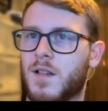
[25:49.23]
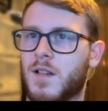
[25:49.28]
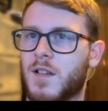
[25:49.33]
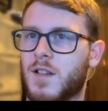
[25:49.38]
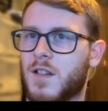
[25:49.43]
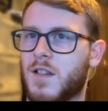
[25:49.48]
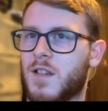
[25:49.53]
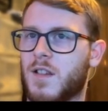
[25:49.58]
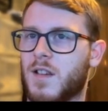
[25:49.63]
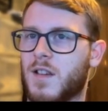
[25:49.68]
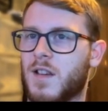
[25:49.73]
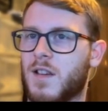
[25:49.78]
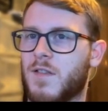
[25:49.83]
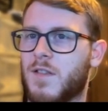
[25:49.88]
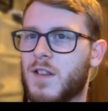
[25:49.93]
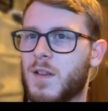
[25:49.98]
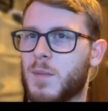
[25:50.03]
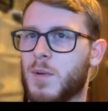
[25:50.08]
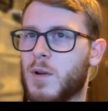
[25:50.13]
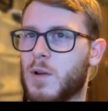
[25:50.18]
Because
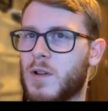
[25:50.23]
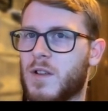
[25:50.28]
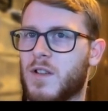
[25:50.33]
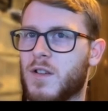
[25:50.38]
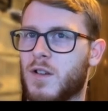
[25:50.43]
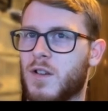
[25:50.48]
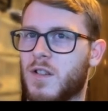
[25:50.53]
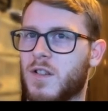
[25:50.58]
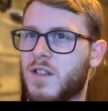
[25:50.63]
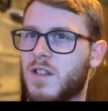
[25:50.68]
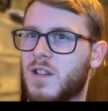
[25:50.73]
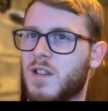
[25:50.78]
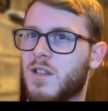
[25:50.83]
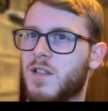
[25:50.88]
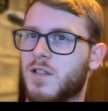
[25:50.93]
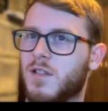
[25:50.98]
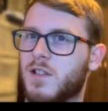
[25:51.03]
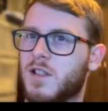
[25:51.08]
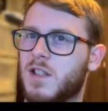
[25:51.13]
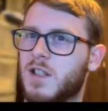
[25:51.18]
if the opponent took on
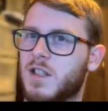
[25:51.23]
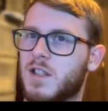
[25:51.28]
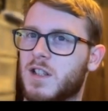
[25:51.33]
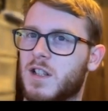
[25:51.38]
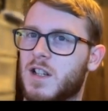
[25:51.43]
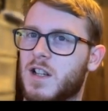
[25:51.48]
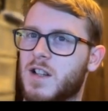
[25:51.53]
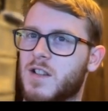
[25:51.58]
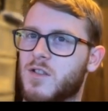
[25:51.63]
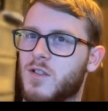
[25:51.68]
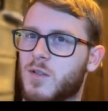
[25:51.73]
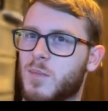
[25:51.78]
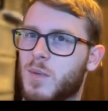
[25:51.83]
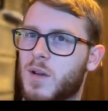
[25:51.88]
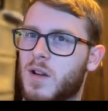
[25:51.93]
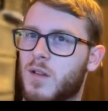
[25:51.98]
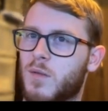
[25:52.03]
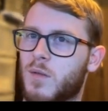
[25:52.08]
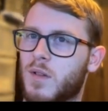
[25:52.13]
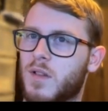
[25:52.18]
c3, then I took
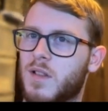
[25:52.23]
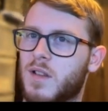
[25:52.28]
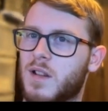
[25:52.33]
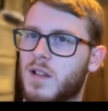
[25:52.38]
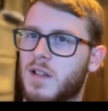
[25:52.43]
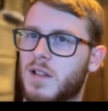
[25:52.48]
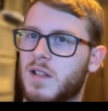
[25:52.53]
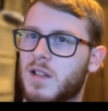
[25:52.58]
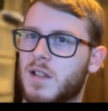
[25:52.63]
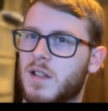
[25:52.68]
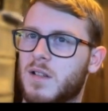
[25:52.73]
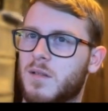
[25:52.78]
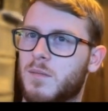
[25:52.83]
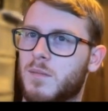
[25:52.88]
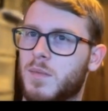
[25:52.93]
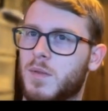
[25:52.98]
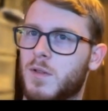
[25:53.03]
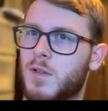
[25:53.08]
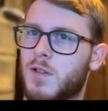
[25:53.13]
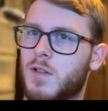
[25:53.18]
back with the
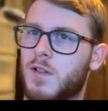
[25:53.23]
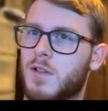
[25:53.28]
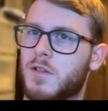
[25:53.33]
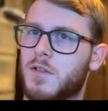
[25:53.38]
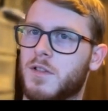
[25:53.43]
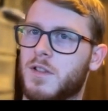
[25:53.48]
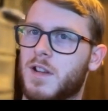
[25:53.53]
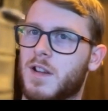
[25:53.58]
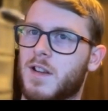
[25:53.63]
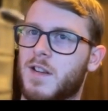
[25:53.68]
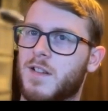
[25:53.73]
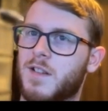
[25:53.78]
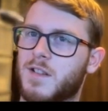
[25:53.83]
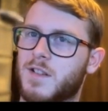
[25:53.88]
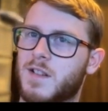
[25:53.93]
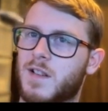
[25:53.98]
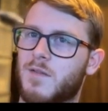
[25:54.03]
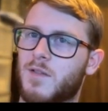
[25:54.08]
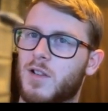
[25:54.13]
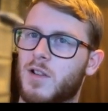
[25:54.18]
pawn, then I'd
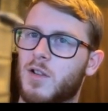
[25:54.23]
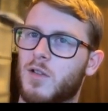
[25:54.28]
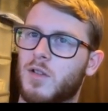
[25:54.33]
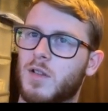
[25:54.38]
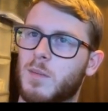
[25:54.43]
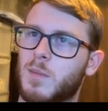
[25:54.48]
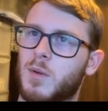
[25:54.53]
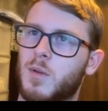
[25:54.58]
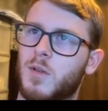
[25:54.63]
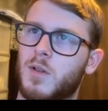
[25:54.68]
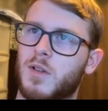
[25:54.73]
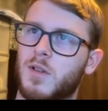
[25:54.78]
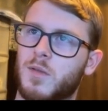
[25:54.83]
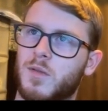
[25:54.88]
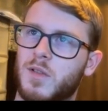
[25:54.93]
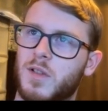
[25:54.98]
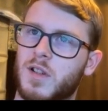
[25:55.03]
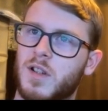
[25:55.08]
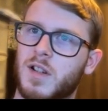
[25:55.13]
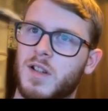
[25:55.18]
just have a lonely pawn
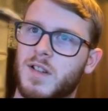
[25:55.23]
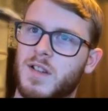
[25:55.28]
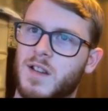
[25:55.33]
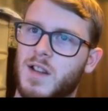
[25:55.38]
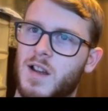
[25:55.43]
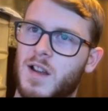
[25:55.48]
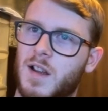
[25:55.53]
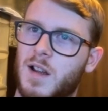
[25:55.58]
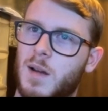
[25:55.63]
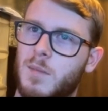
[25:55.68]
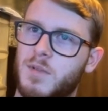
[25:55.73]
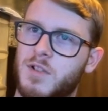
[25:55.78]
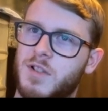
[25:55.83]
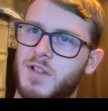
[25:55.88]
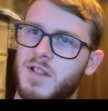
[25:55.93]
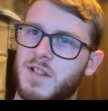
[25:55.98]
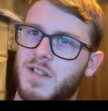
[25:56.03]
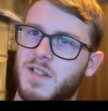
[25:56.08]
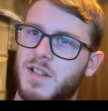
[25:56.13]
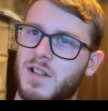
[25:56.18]
over here. It's getting
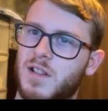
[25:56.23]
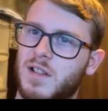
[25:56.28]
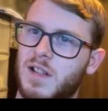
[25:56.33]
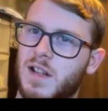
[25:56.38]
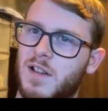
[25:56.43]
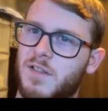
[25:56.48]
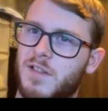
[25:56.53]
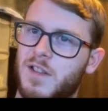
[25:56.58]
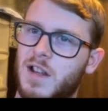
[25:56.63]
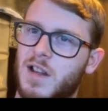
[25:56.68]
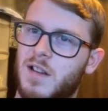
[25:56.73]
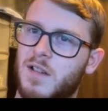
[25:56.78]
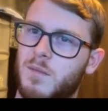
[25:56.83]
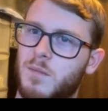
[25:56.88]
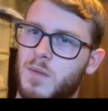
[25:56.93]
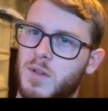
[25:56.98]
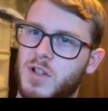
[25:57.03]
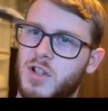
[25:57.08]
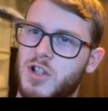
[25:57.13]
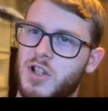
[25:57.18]
captured instantly after
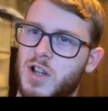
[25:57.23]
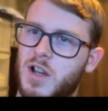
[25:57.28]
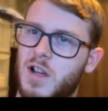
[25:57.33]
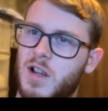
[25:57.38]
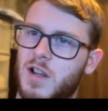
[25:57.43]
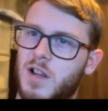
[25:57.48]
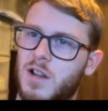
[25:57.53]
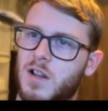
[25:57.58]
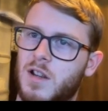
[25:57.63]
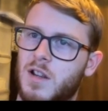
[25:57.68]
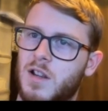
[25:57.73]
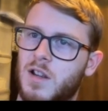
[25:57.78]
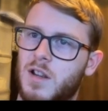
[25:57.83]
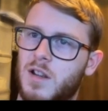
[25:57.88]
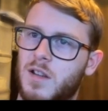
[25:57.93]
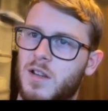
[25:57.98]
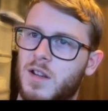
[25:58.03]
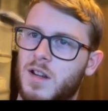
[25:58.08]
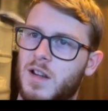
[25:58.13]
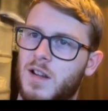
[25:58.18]
with check.
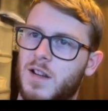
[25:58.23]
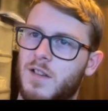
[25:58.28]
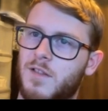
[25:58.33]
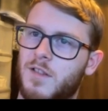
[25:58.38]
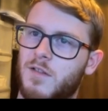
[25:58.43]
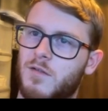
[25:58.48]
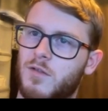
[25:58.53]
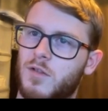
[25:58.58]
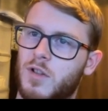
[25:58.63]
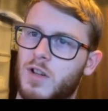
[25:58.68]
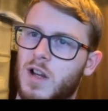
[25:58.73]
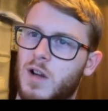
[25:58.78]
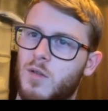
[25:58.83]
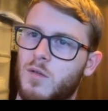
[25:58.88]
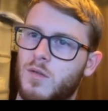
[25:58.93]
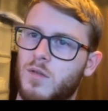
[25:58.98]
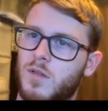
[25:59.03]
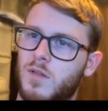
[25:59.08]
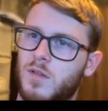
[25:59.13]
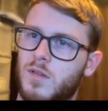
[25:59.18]
Then I'd have to run
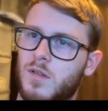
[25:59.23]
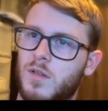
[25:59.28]
out.